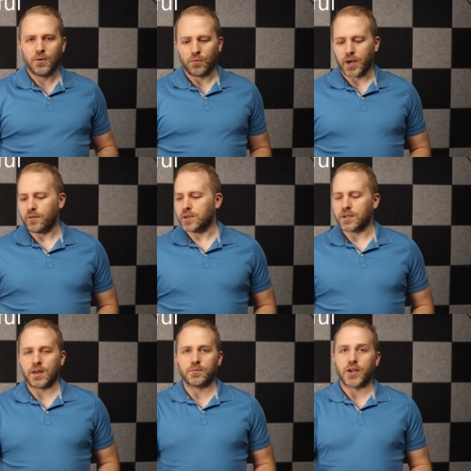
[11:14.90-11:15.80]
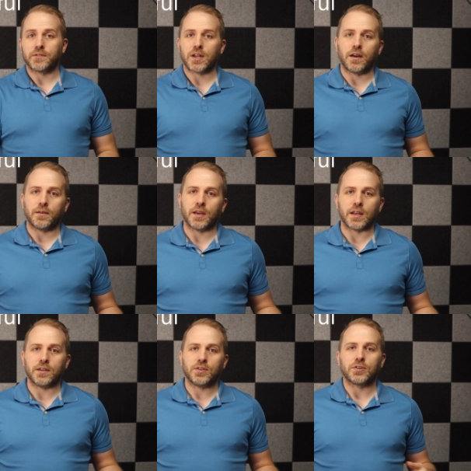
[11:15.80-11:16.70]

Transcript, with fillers: whenever the thumb drive's not in,